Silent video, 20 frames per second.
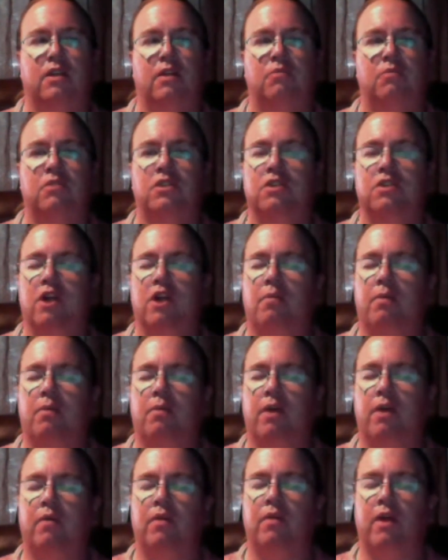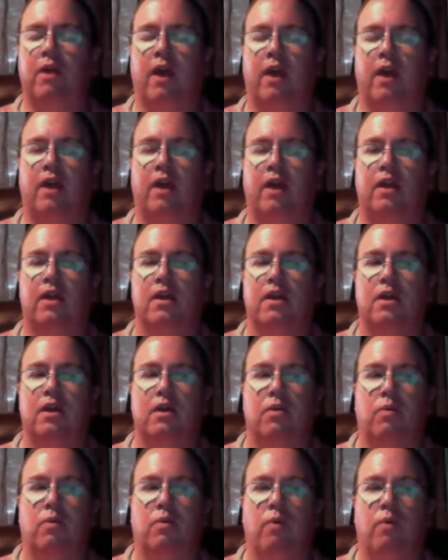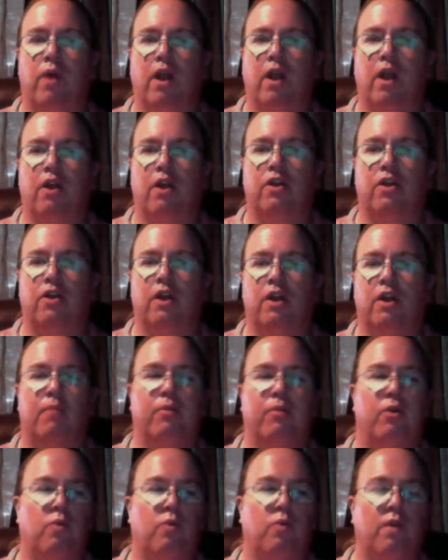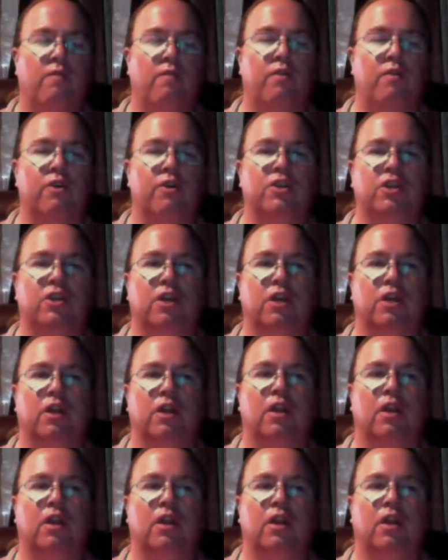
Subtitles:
Just started playing with that, where you can upload one version,